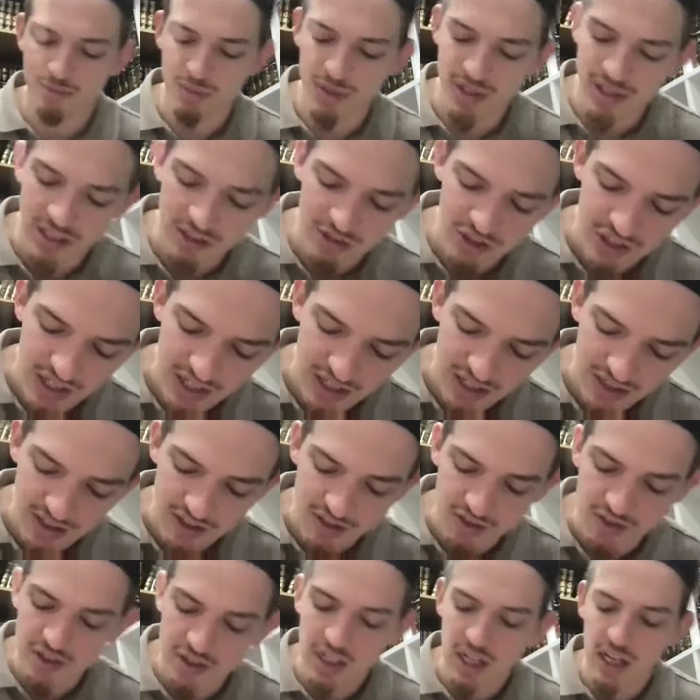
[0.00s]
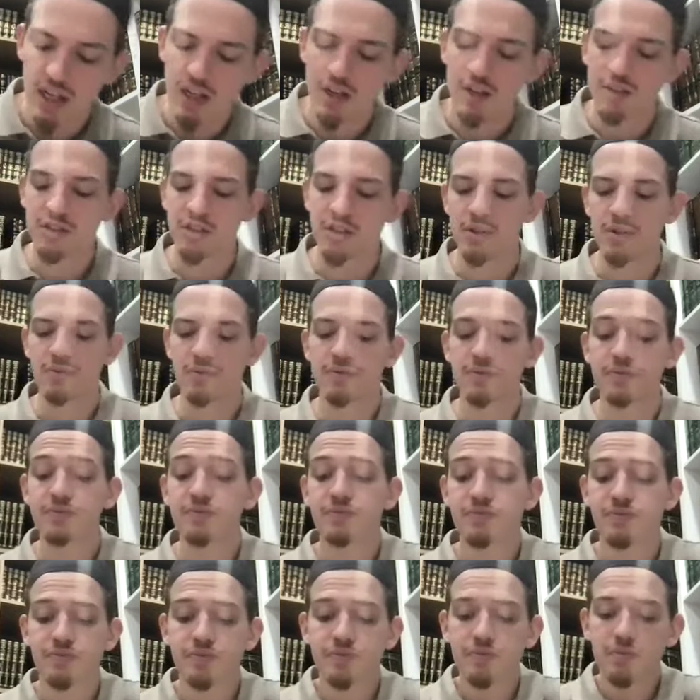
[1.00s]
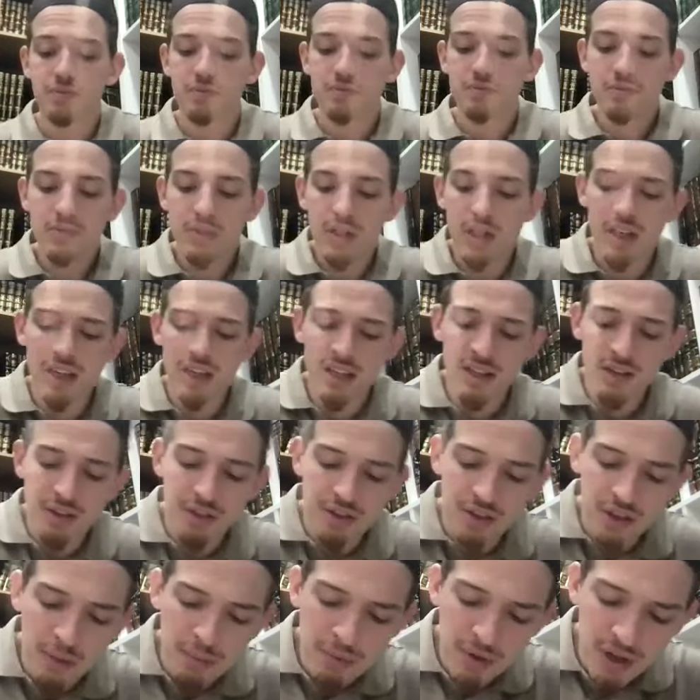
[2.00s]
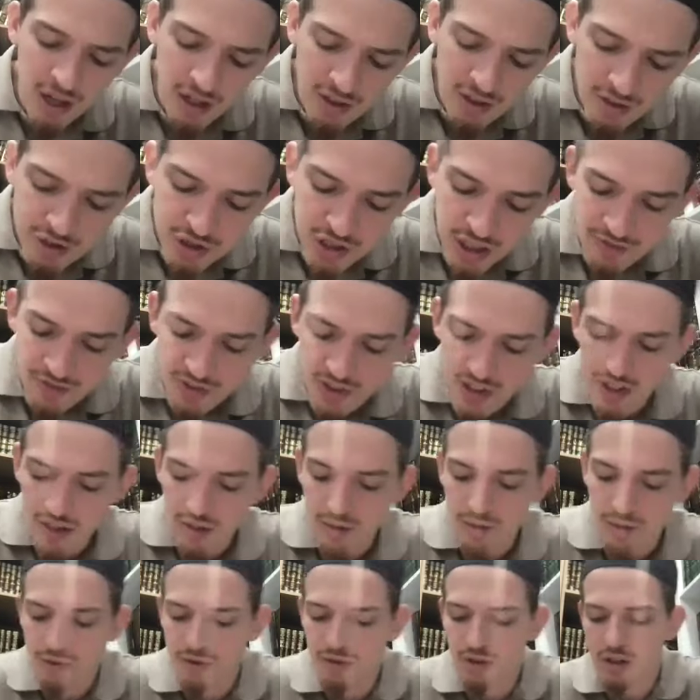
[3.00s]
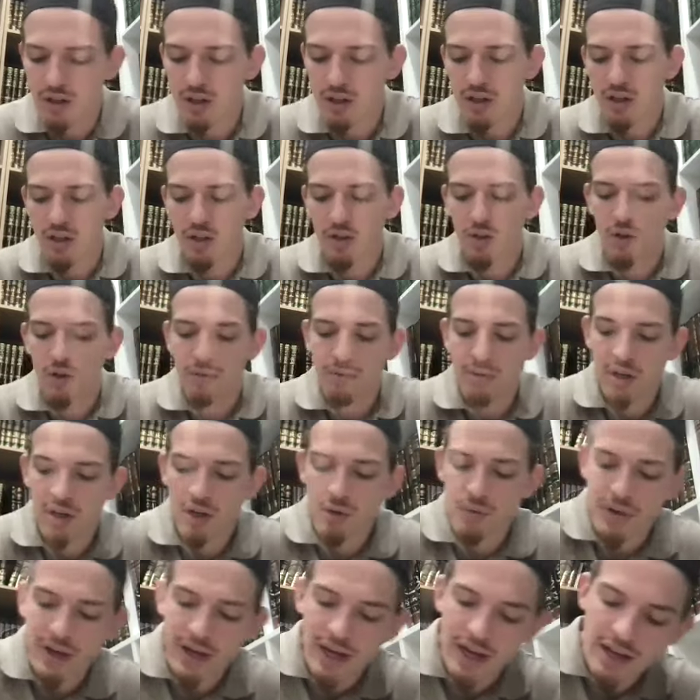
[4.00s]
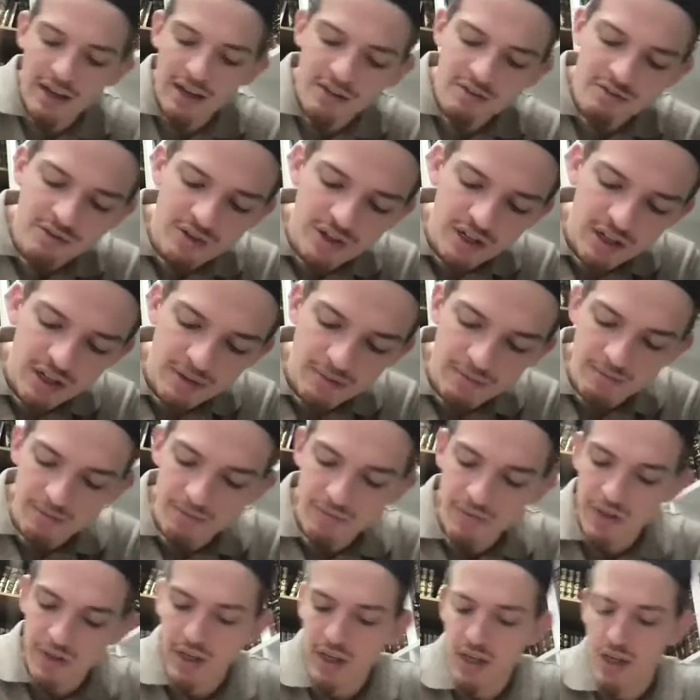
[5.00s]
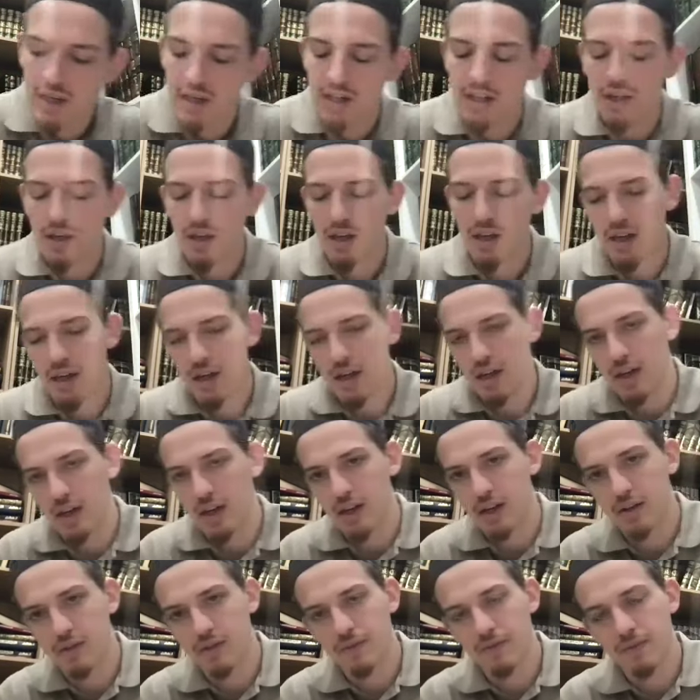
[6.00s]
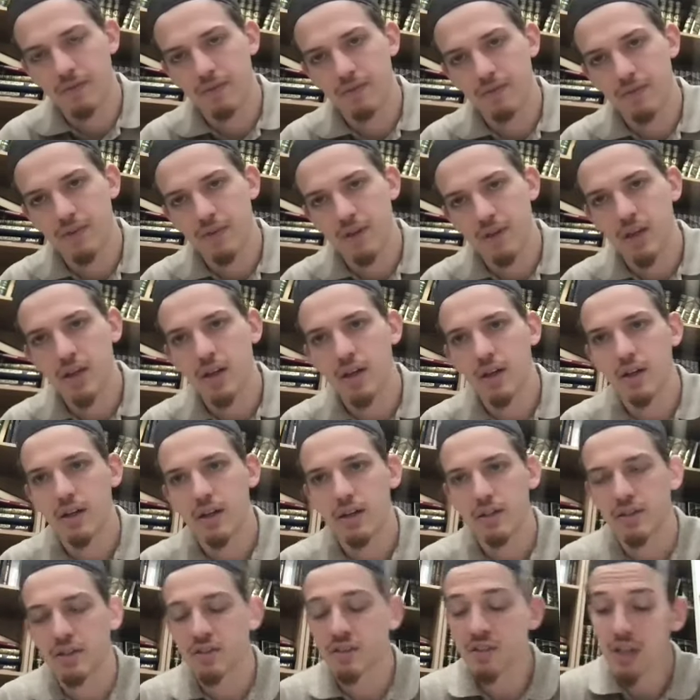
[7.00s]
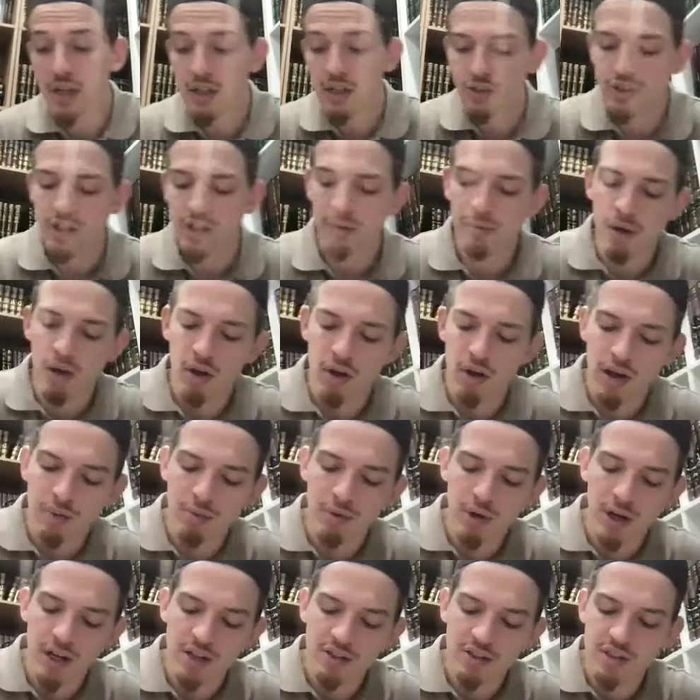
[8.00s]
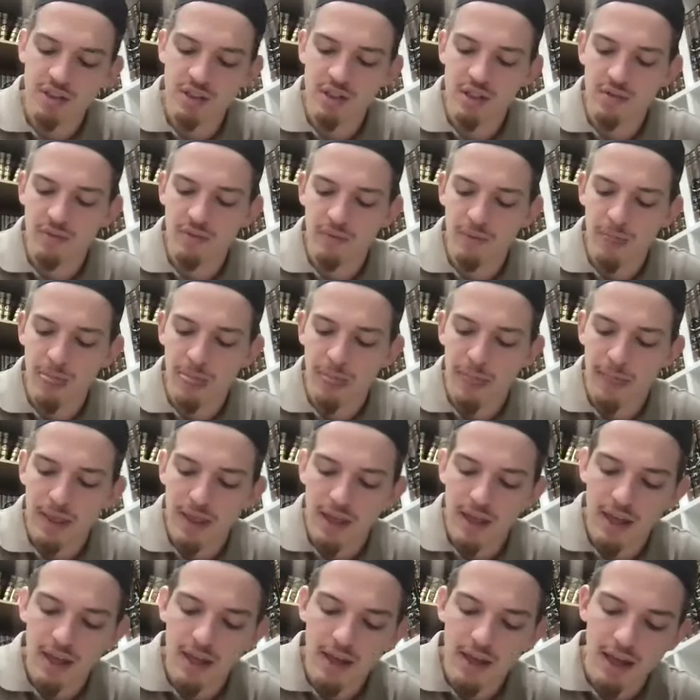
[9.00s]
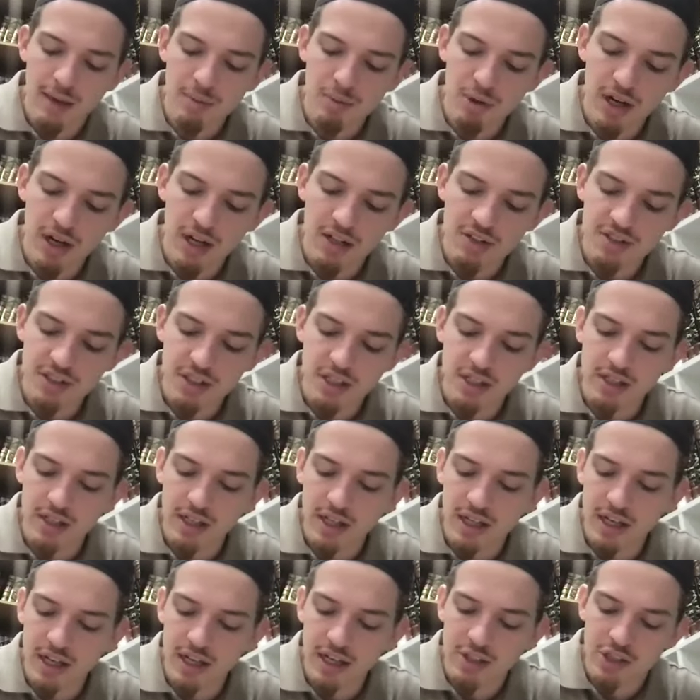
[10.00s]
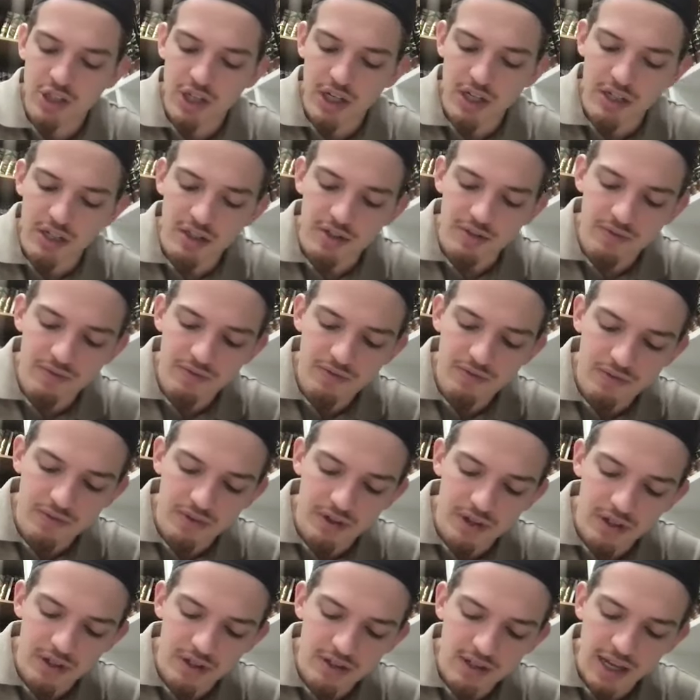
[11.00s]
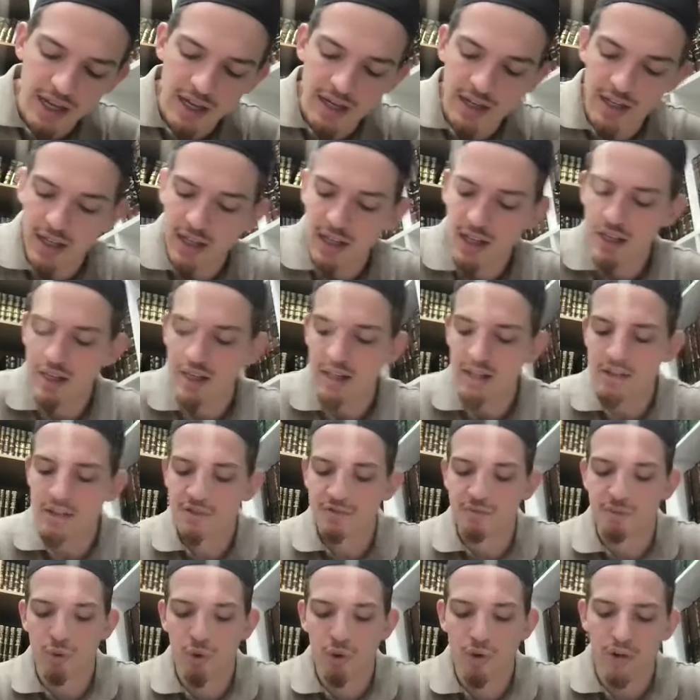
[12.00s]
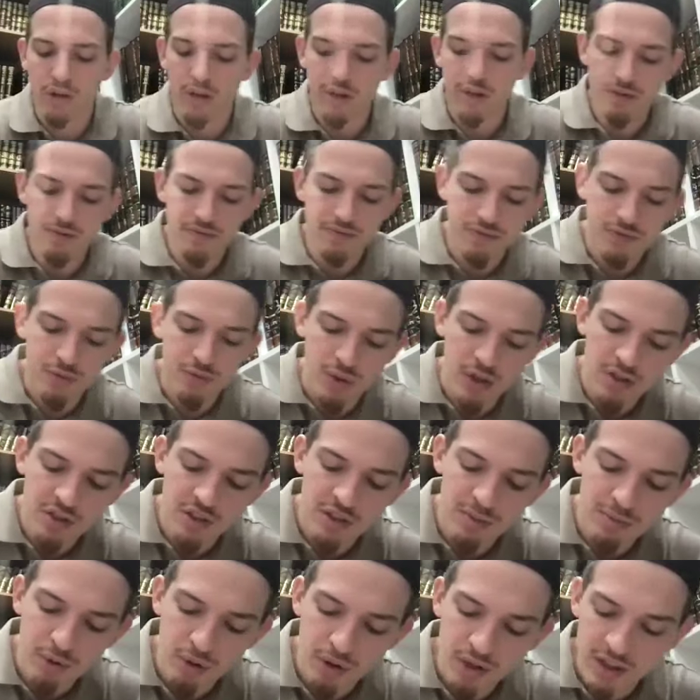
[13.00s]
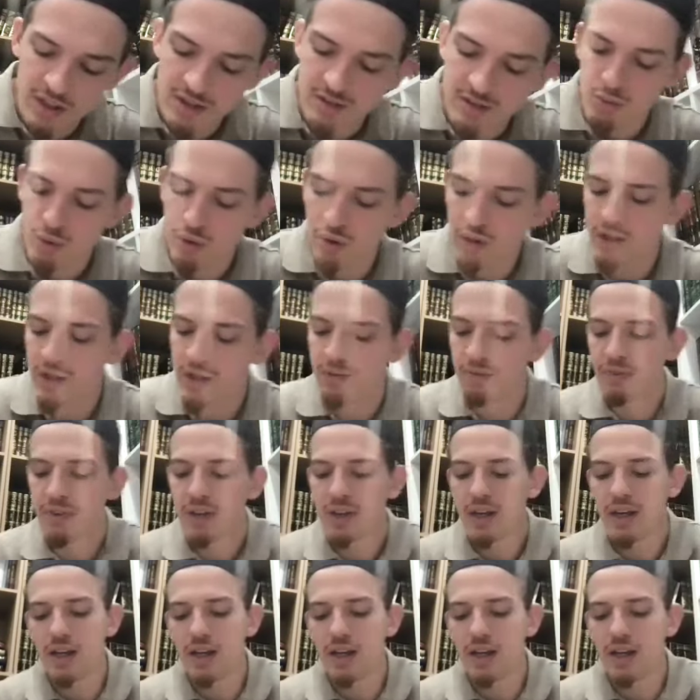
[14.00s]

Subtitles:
potentialities. So in Tabaqat al-Shafi'i al-Kubra, we have a discussion about Abu Hassan al-Ash'ari. Right? And he is born, when is he born? He's born